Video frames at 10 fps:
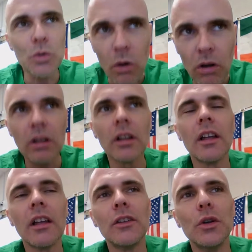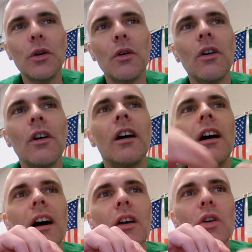actual,
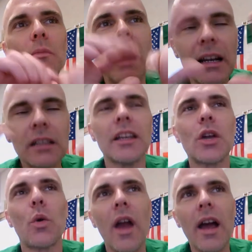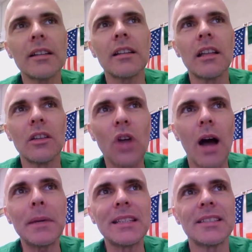grammatically correct
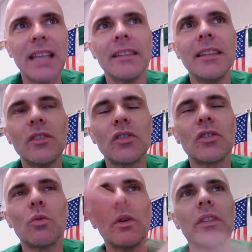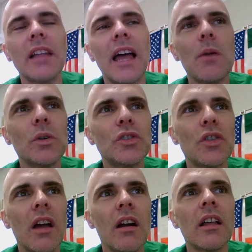topic sentence with the
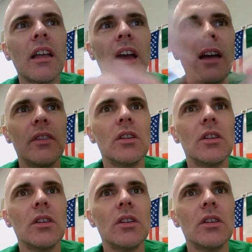language there,